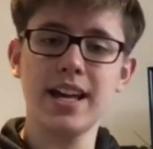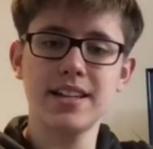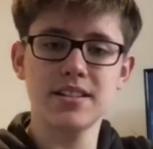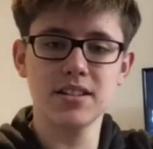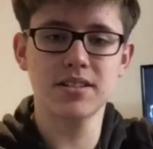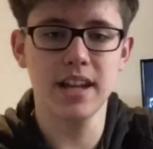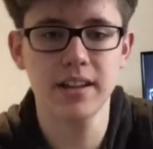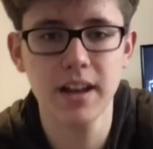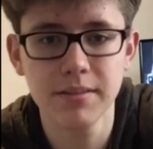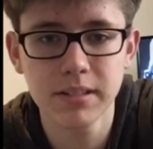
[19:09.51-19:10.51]
It does say
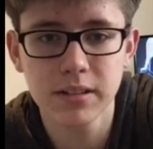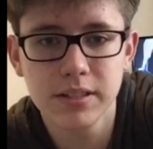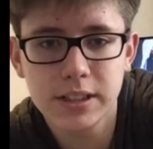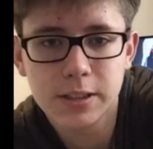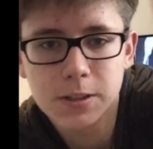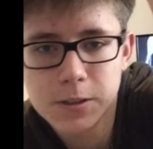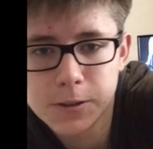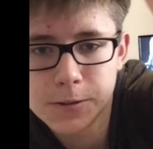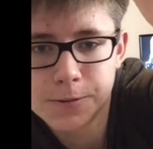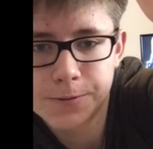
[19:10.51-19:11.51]
Look,
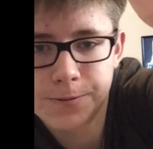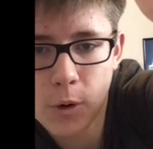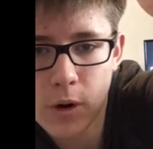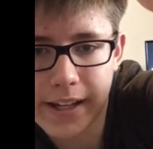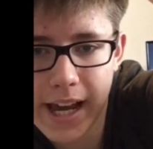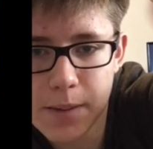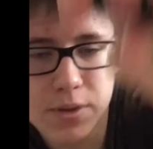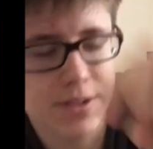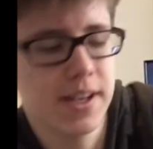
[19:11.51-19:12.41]
for gamers.